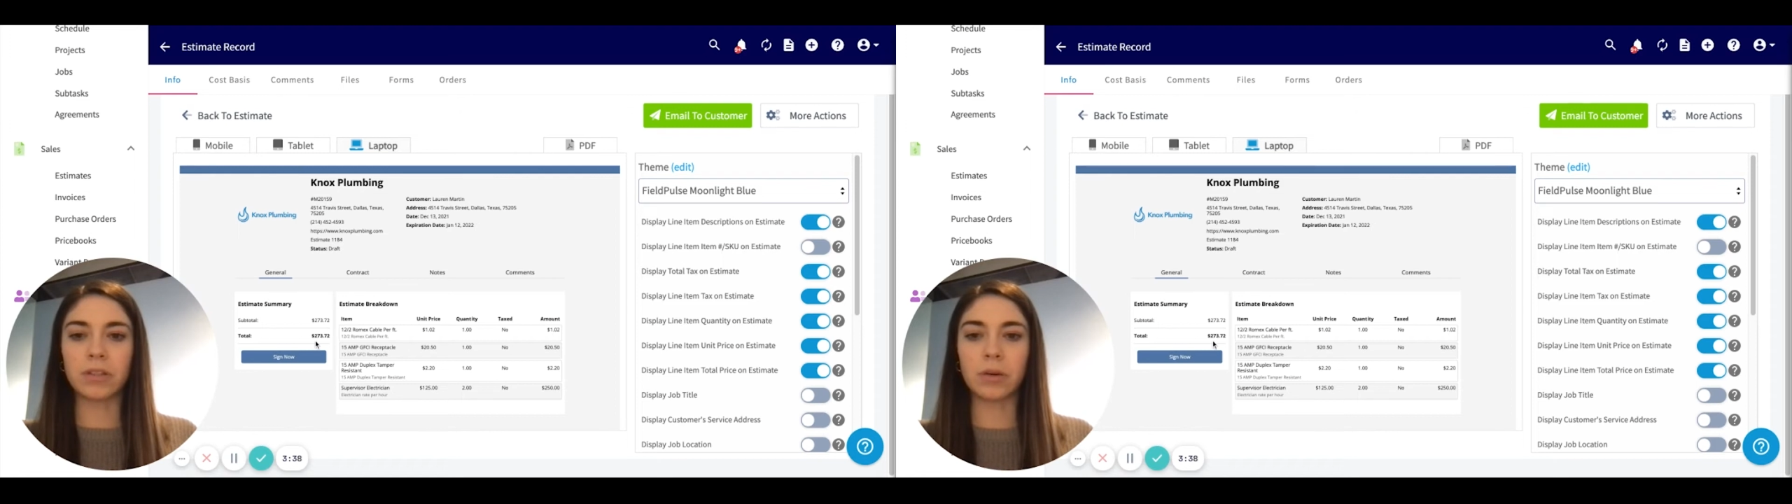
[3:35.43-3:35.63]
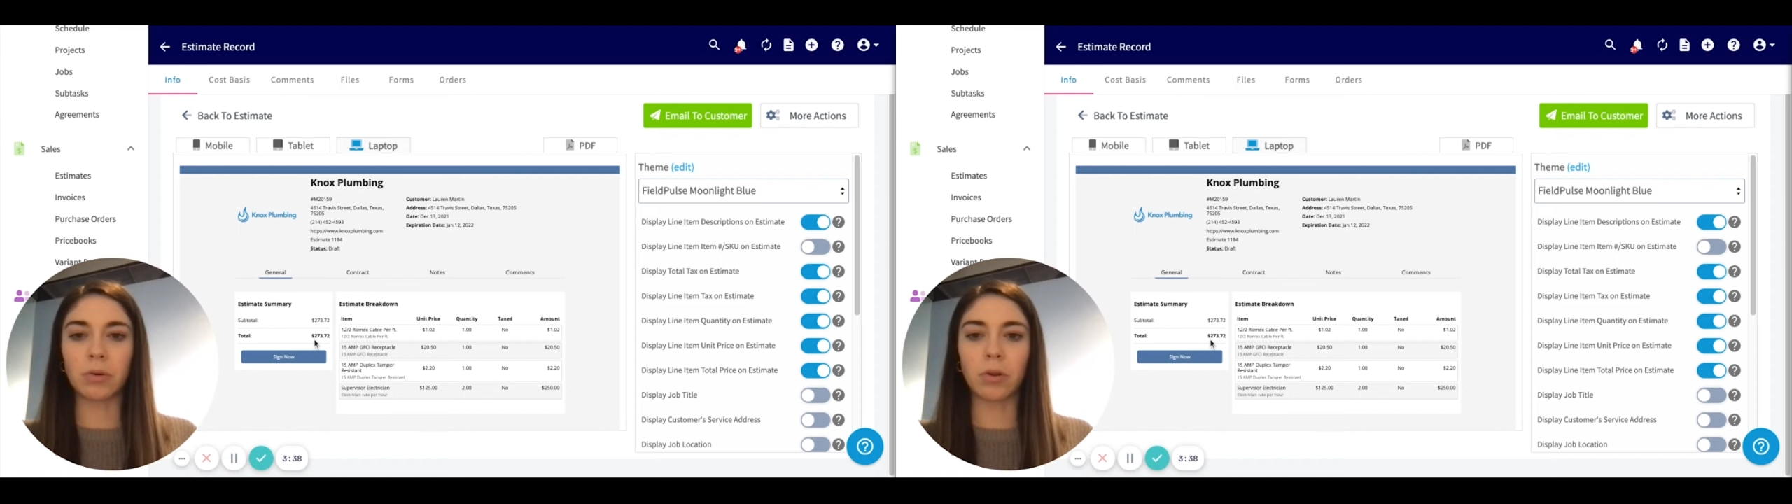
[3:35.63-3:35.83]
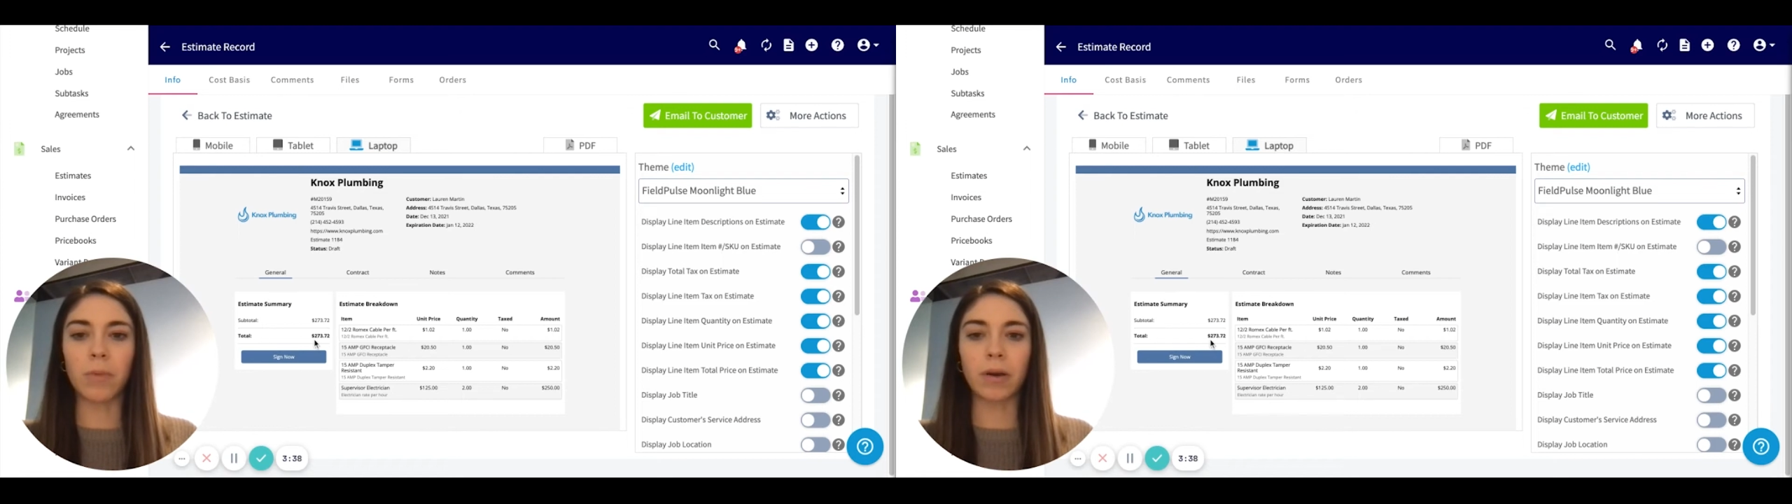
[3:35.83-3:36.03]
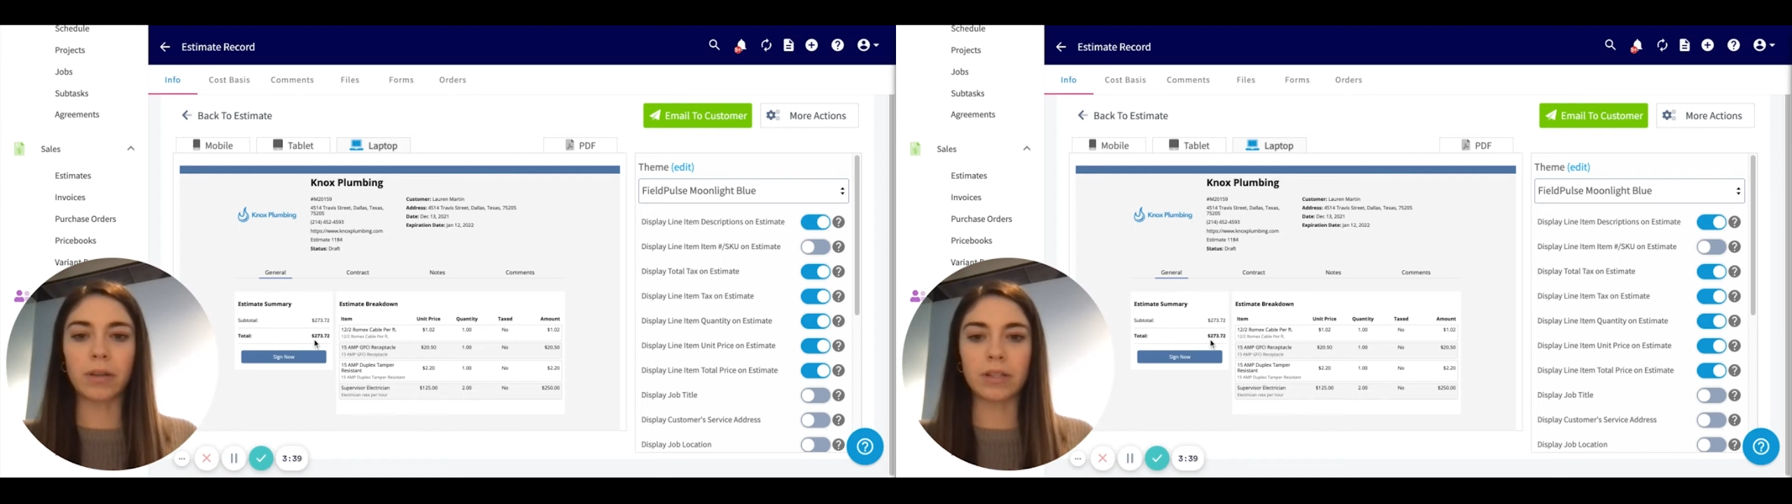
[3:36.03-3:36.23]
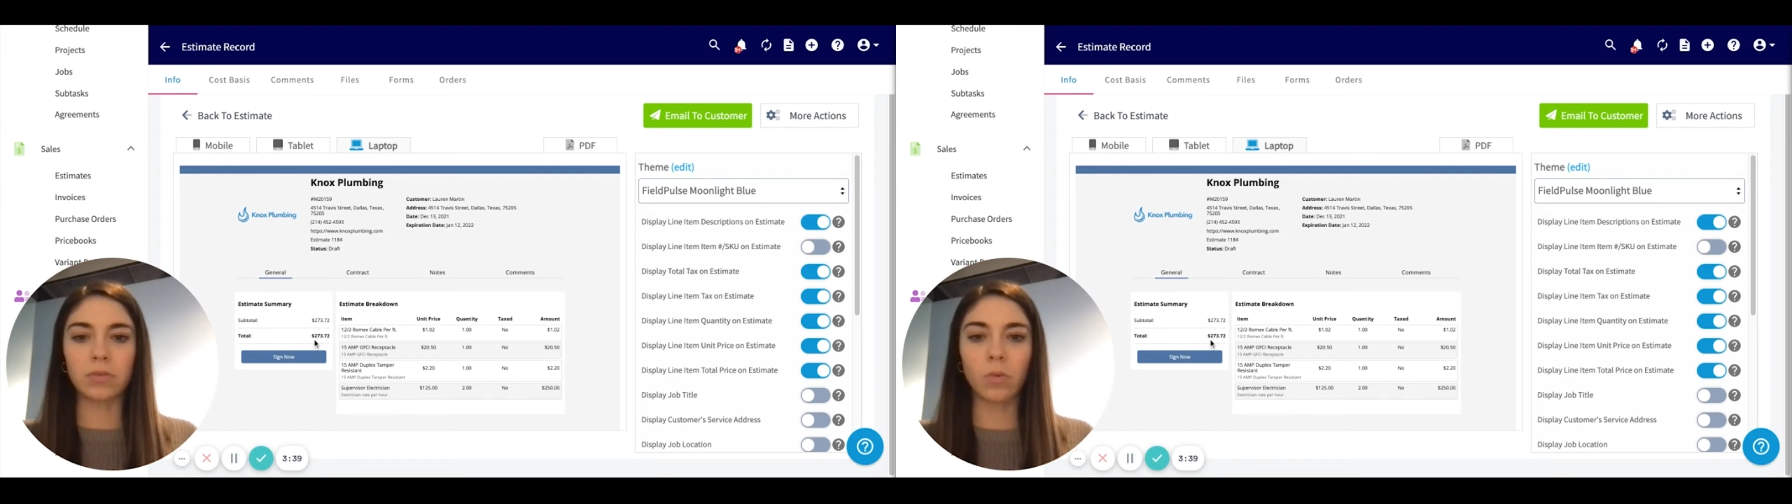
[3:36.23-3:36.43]
total amount
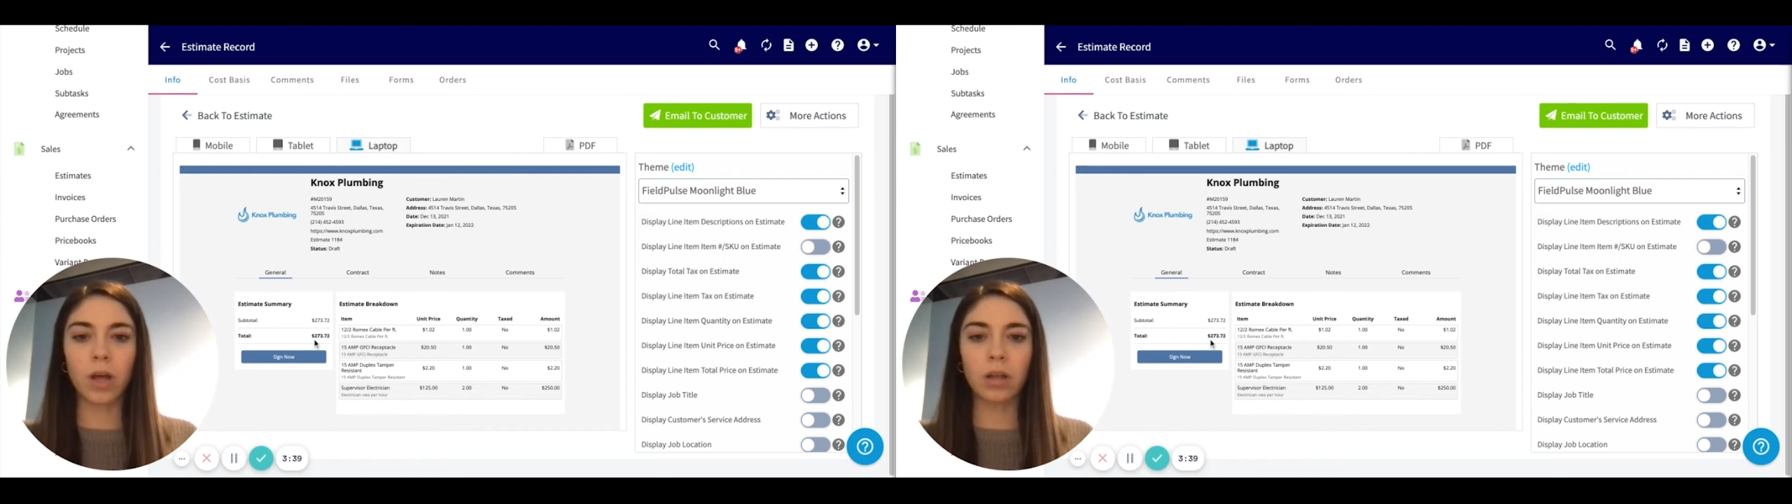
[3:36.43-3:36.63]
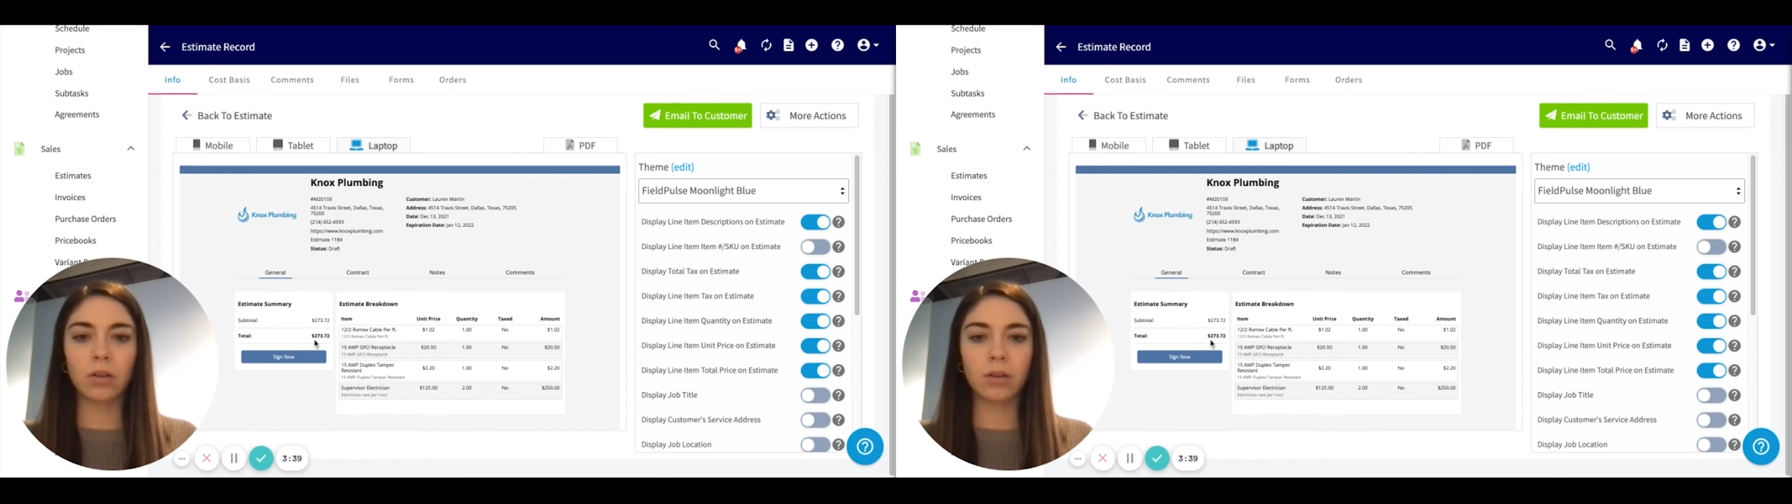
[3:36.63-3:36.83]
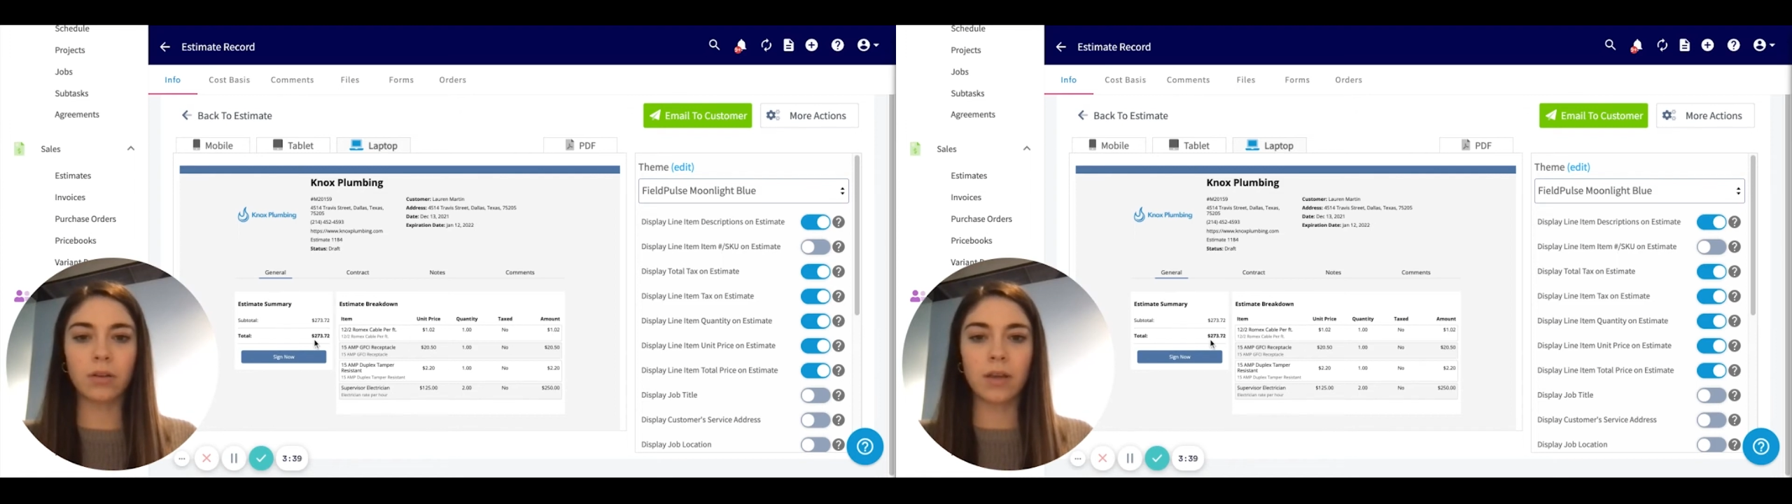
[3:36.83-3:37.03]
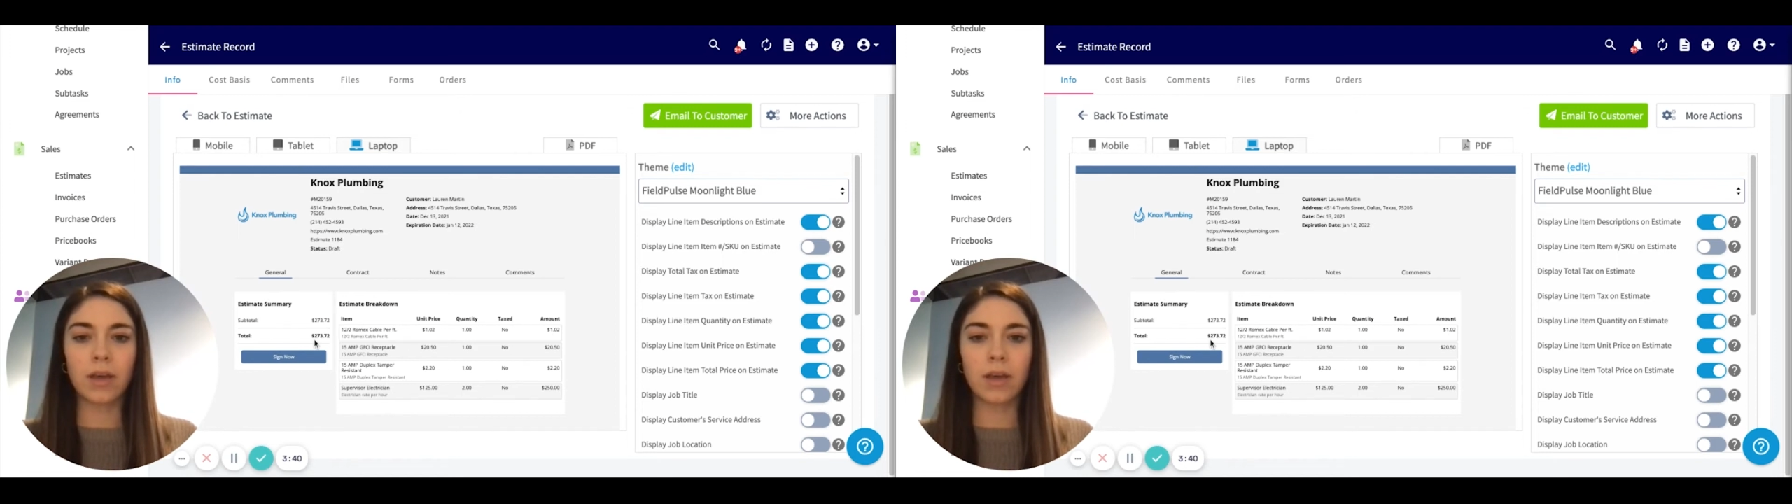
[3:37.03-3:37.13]
as well.